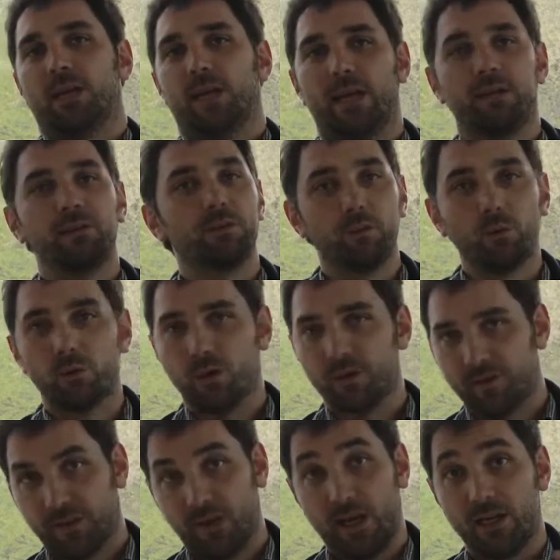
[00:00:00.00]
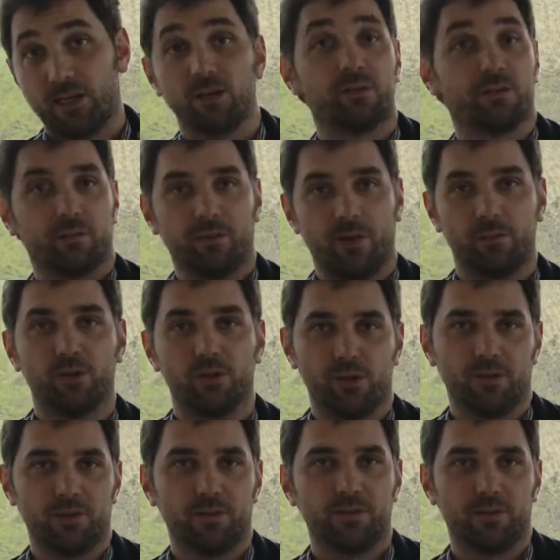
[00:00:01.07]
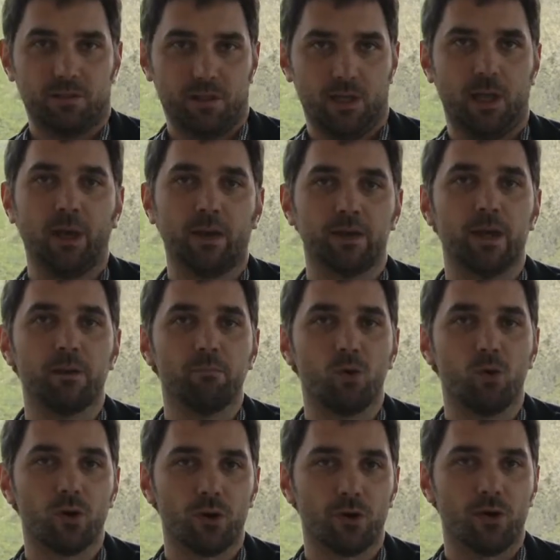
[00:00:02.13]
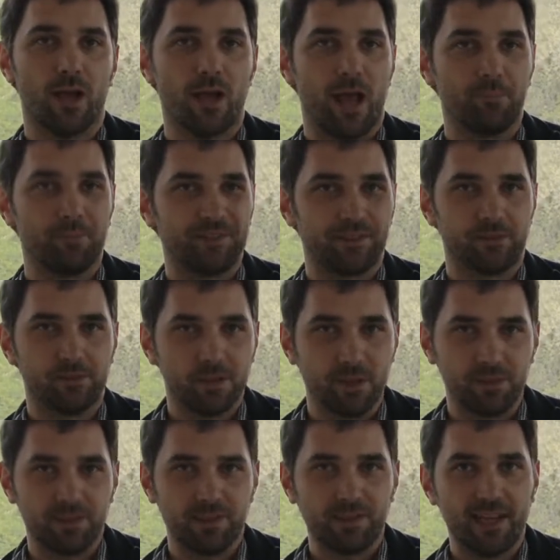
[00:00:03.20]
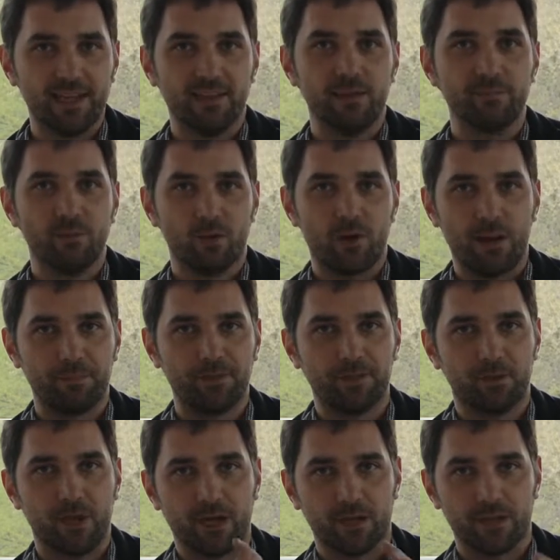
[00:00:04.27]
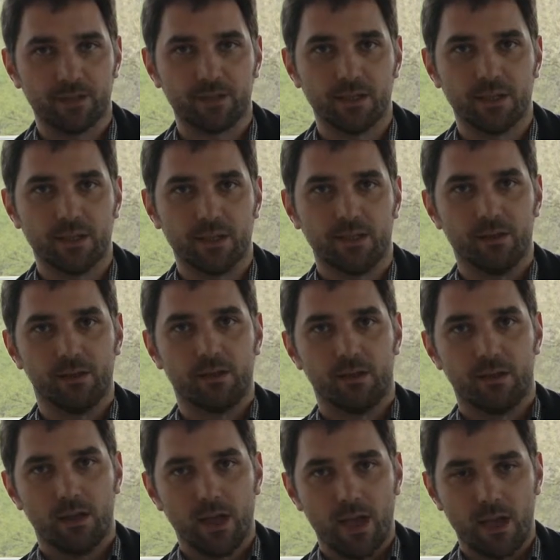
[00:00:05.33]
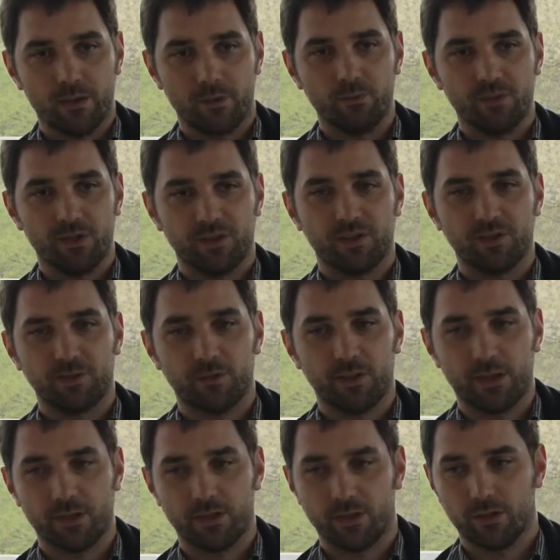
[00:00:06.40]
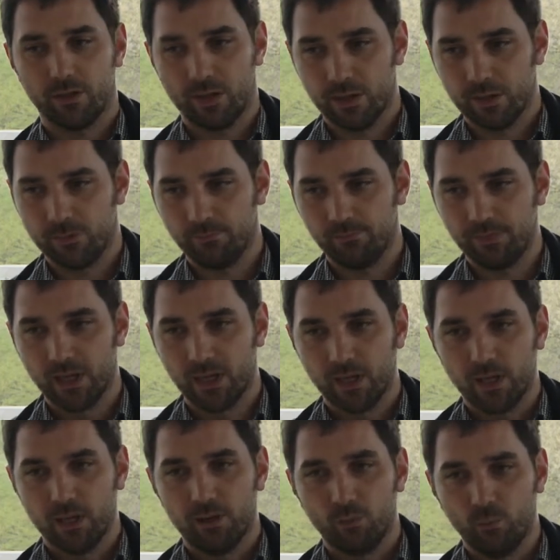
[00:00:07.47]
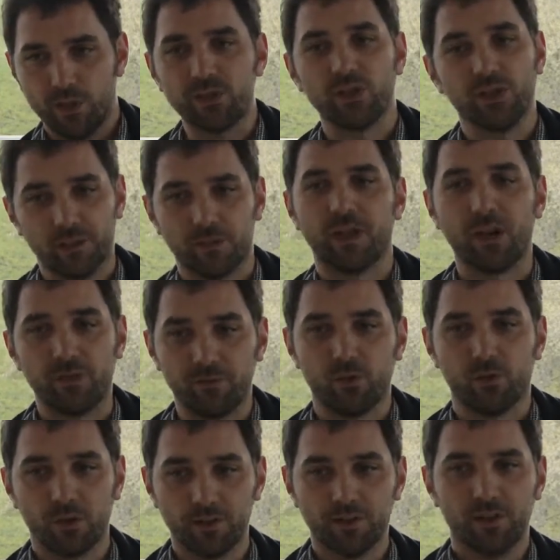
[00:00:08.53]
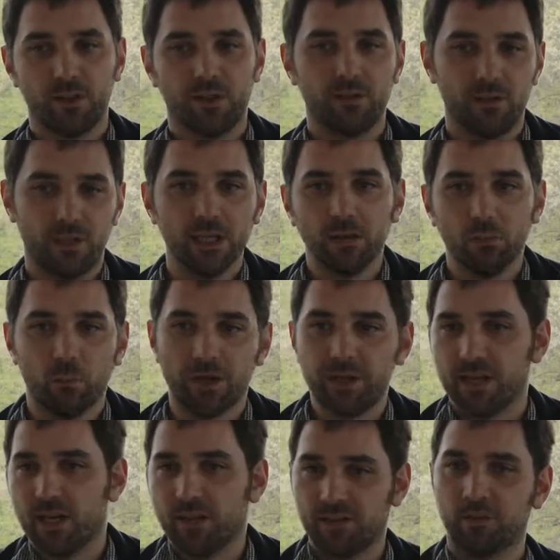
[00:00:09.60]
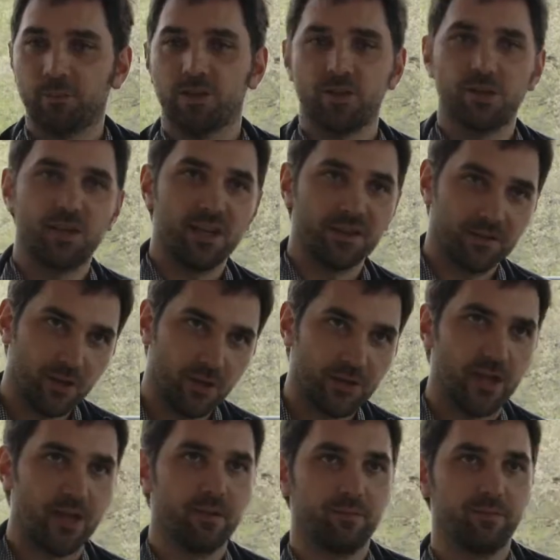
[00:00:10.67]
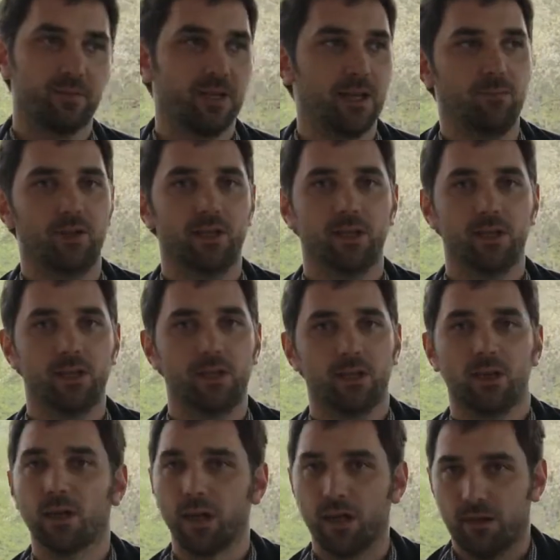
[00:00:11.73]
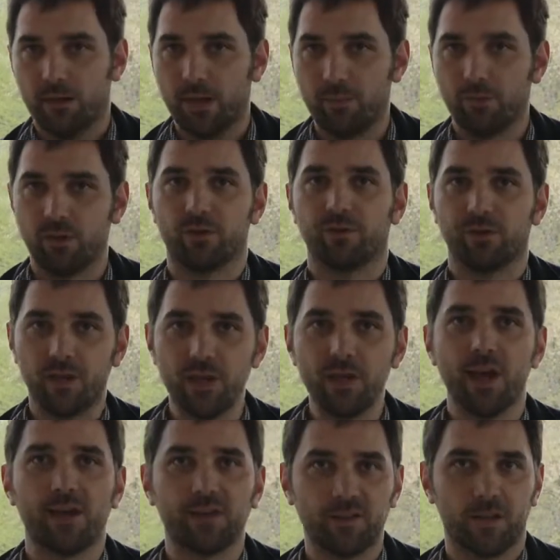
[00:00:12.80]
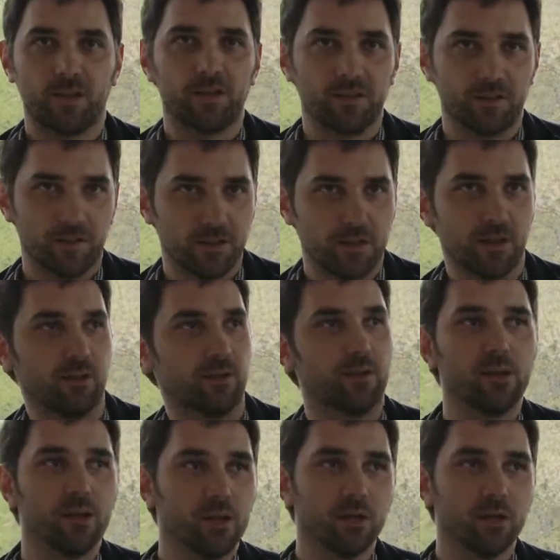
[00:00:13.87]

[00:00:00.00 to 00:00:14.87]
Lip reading: like through constellations of images and a slightly more abstract argument and structure, which is then of course what the exhibition does not have, namely a number of key essays that are